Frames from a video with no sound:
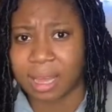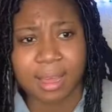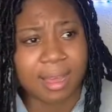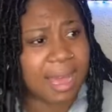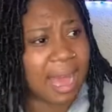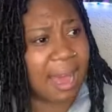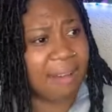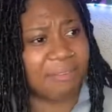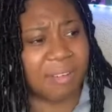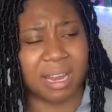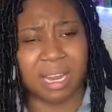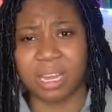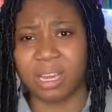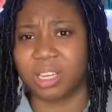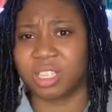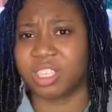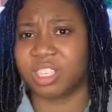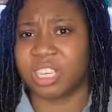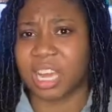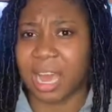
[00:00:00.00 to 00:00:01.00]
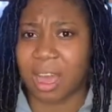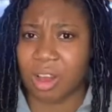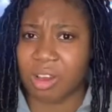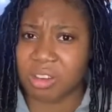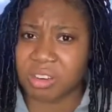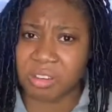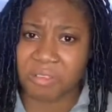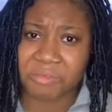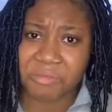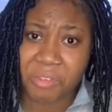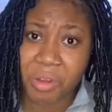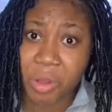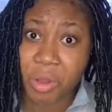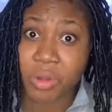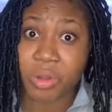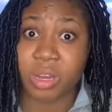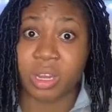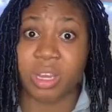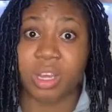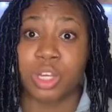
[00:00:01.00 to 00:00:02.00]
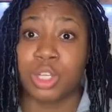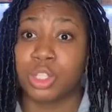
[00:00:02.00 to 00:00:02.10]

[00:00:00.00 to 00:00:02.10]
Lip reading: Have a little chat on the phone.